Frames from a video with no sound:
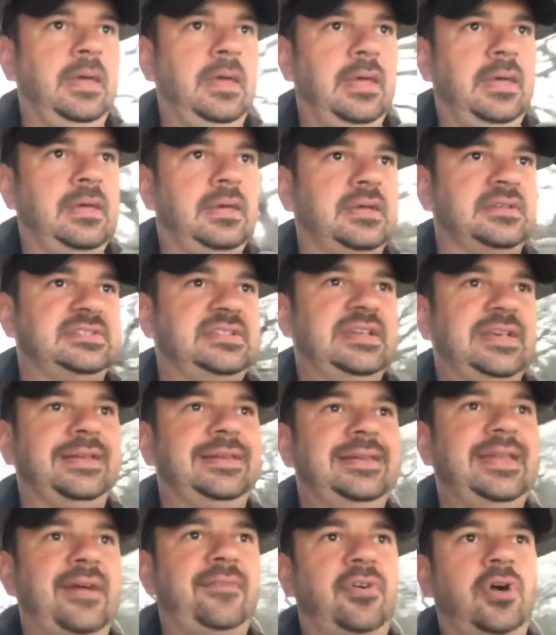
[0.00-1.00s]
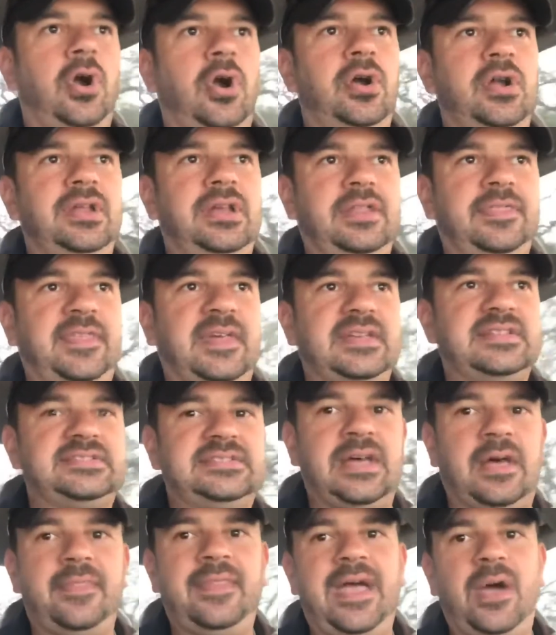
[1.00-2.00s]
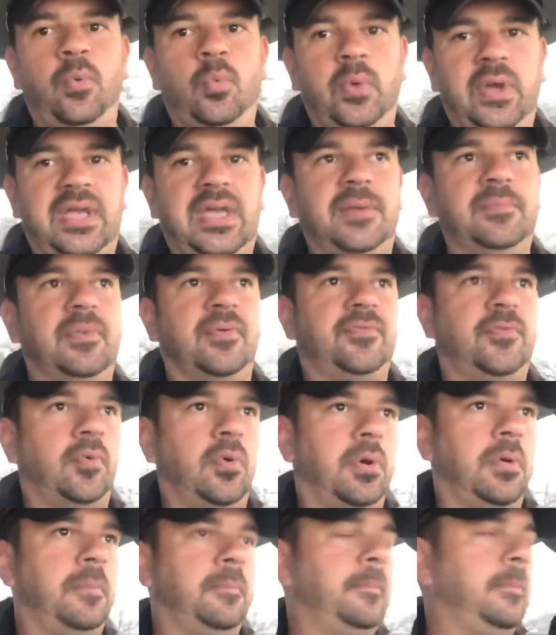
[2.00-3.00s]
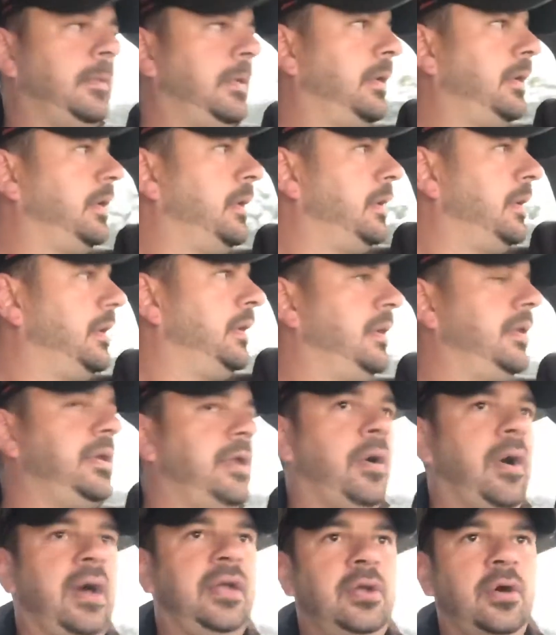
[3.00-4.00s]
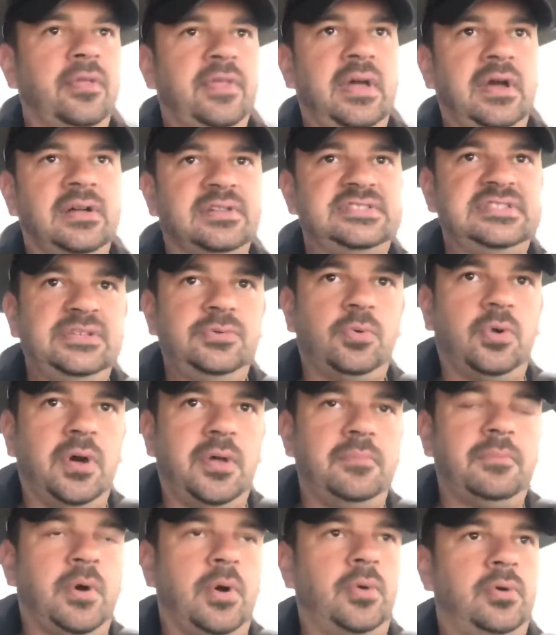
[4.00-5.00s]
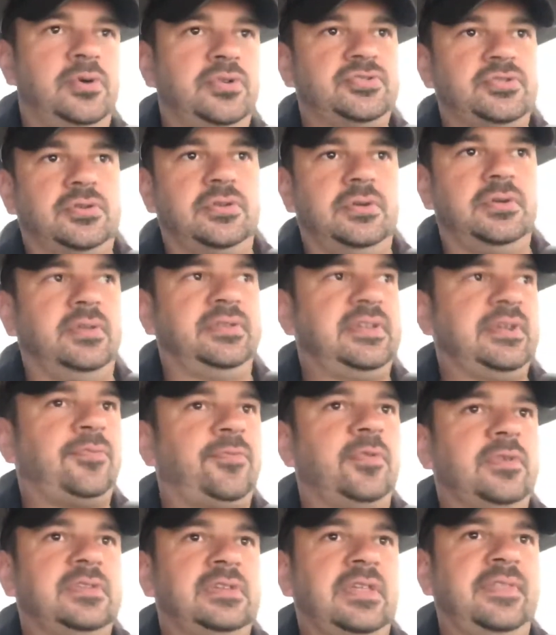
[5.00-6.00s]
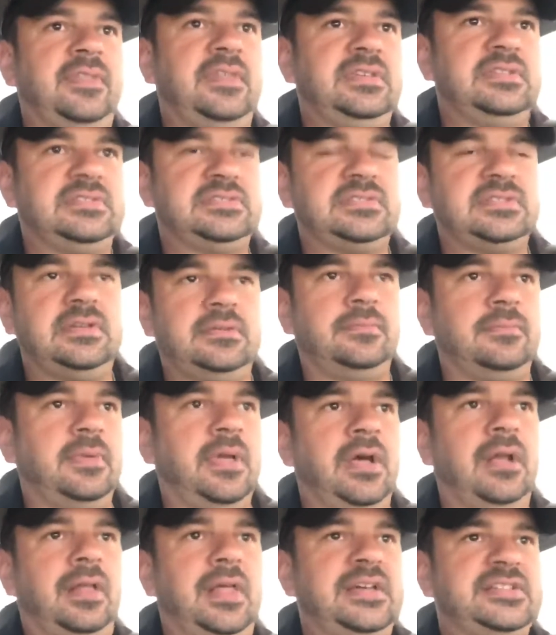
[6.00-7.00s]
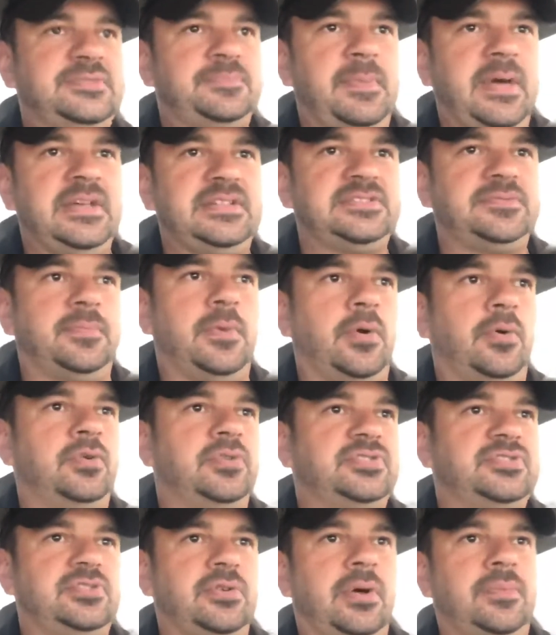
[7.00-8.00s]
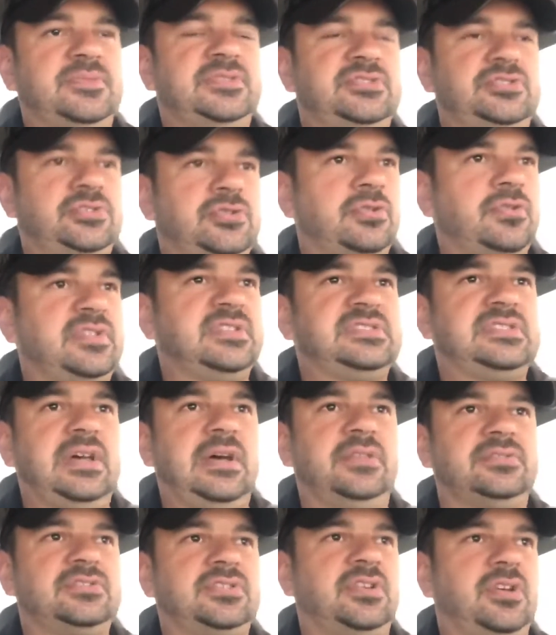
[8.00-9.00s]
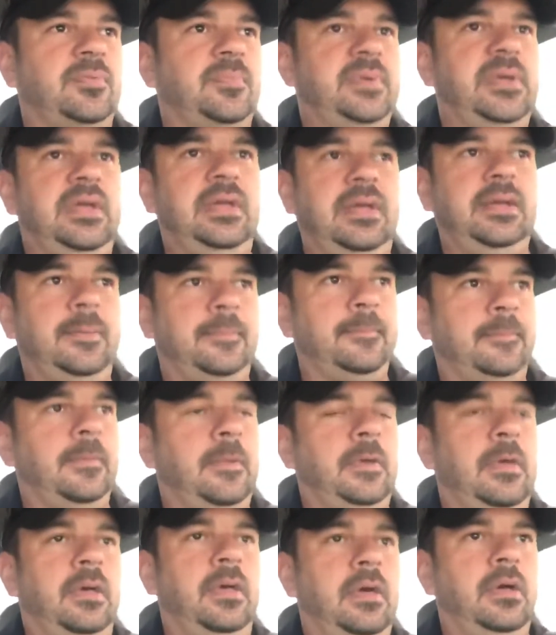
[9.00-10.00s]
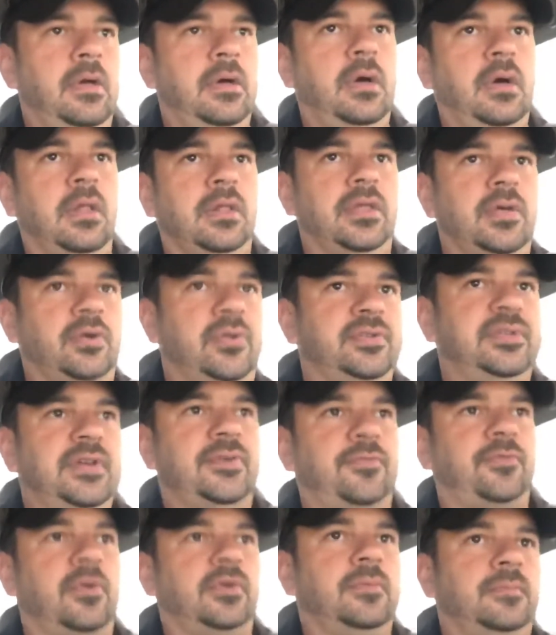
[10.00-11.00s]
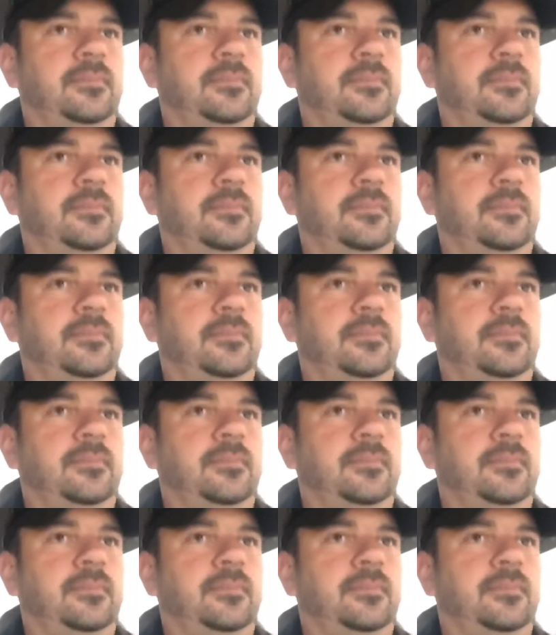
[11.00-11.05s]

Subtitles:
because he had never heard anything sound that wicked before. Now I know the LT1 motors are different than these LS based motors, so I'm sure the sound's going to be a little different.